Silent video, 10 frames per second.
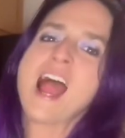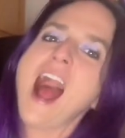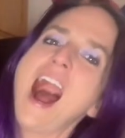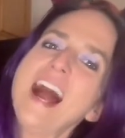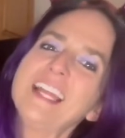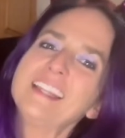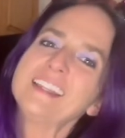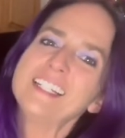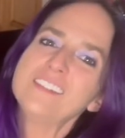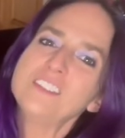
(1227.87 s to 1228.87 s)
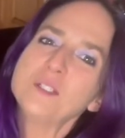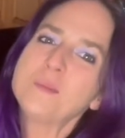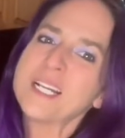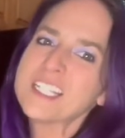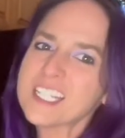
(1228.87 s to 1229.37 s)
I love you
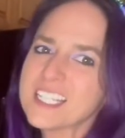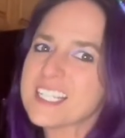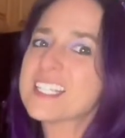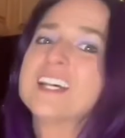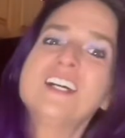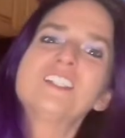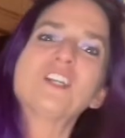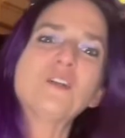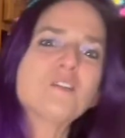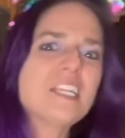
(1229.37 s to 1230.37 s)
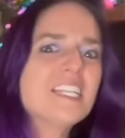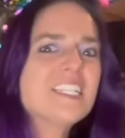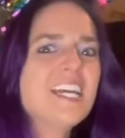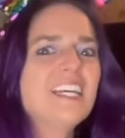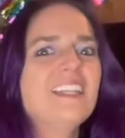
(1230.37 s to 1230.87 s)
bunches. Don't forget to
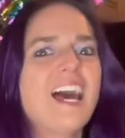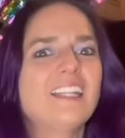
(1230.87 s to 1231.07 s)
hit that